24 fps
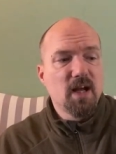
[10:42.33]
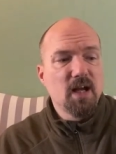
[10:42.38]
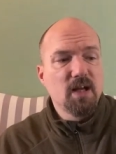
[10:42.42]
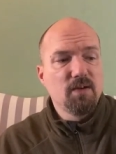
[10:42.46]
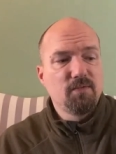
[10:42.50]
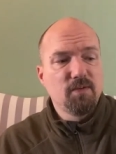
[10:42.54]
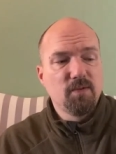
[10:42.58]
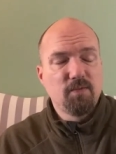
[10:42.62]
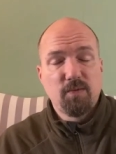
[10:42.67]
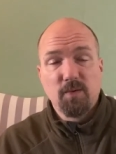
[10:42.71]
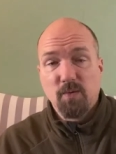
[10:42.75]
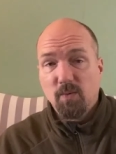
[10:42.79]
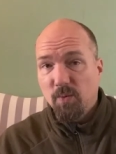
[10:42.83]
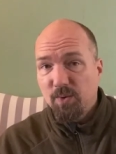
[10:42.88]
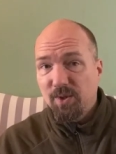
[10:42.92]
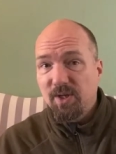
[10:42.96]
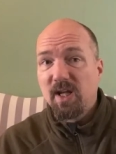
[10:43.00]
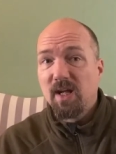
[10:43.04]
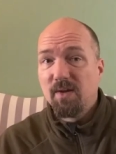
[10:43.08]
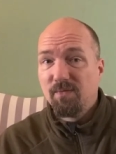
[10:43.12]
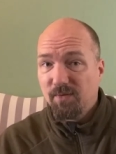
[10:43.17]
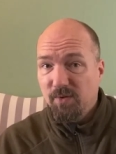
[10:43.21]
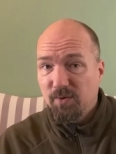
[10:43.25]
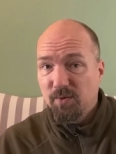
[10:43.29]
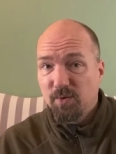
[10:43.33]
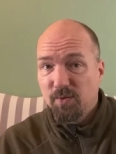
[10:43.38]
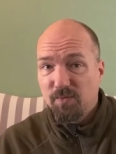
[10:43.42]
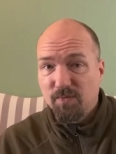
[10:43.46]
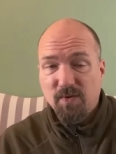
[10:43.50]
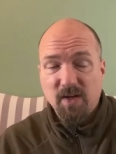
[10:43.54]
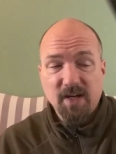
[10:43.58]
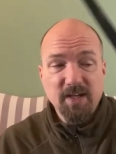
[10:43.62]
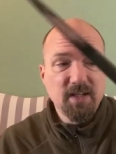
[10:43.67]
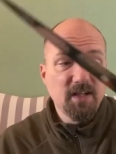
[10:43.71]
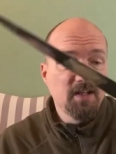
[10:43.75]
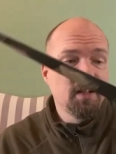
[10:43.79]
knife if you want to have a good
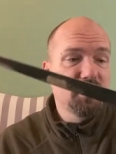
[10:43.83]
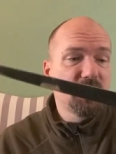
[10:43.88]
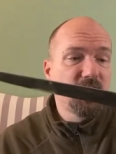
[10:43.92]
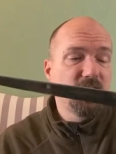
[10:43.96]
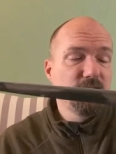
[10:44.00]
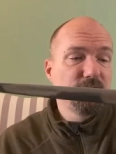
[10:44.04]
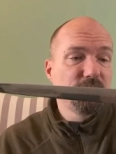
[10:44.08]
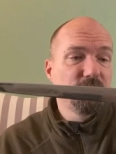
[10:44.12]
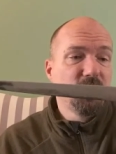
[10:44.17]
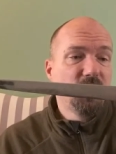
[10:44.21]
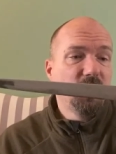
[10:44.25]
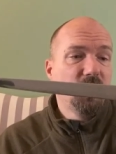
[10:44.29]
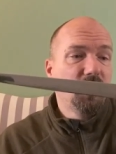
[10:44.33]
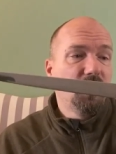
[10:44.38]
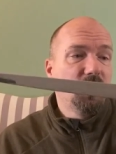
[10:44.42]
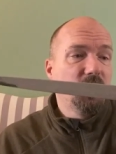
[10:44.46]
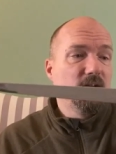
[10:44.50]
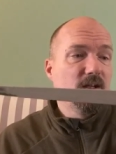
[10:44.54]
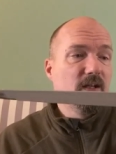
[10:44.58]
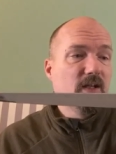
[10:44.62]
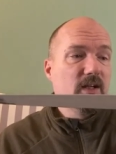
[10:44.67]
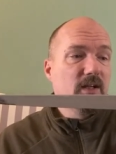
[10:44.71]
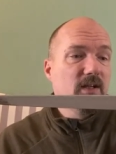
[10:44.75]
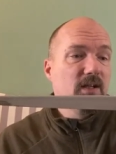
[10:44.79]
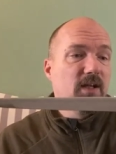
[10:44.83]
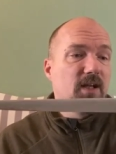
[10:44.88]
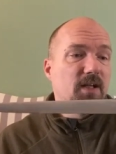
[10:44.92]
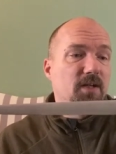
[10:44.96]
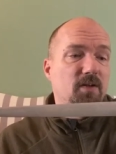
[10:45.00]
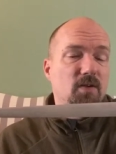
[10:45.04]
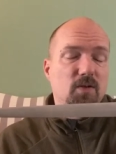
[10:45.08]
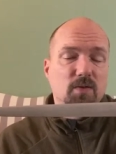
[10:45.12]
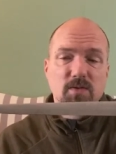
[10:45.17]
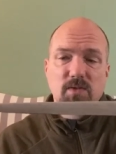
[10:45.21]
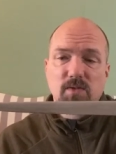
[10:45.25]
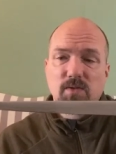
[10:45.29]
fighting knife, uh,
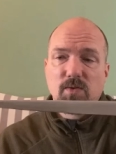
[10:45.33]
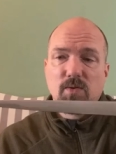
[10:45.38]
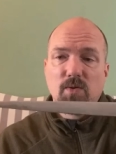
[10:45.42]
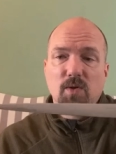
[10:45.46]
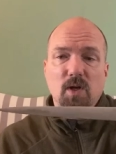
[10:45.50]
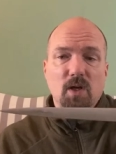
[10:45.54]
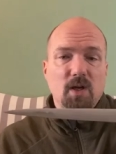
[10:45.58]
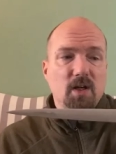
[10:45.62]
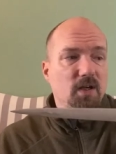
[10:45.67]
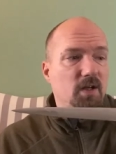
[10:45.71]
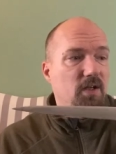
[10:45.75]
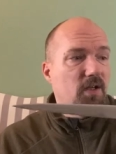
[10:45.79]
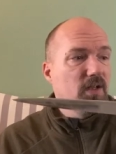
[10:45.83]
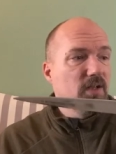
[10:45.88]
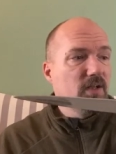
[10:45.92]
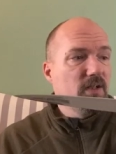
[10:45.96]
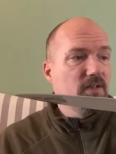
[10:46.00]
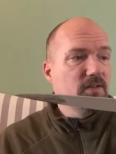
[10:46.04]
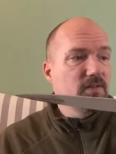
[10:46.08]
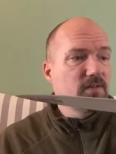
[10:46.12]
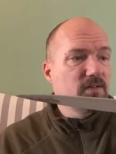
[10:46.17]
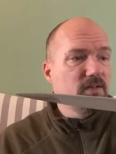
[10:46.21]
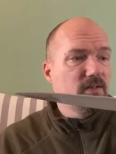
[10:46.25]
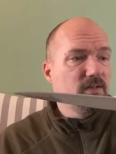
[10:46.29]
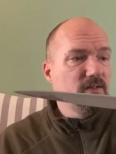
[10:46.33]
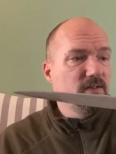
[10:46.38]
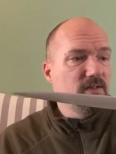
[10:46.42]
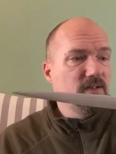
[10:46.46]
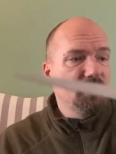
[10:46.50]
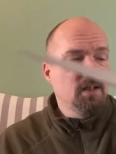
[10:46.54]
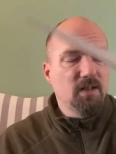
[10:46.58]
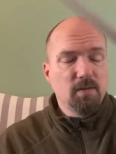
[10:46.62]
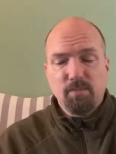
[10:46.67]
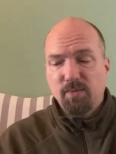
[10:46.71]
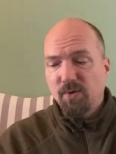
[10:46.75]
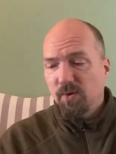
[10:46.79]
and also it is
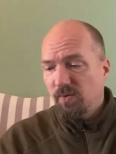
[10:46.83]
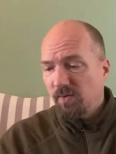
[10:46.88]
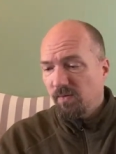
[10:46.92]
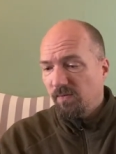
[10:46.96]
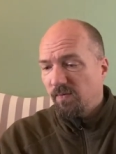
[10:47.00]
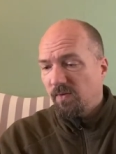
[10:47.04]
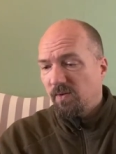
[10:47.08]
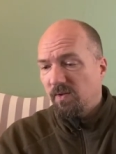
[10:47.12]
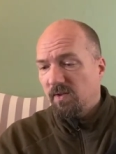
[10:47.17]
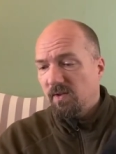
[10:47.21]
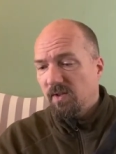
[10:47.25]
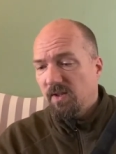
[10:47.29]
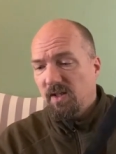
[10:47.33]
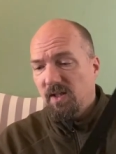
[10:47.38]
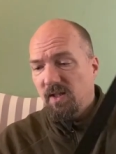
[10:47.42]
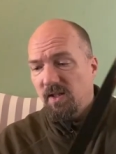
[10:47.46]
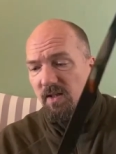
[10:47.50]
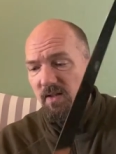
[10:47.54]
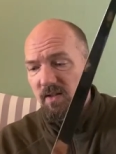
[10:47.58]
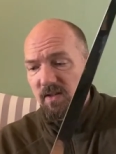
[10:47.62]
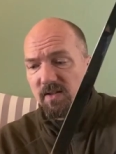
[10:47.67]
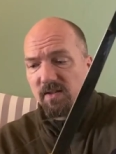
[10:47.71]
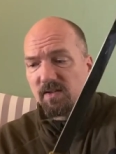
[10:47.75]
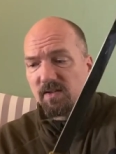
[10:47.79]
still beautiful in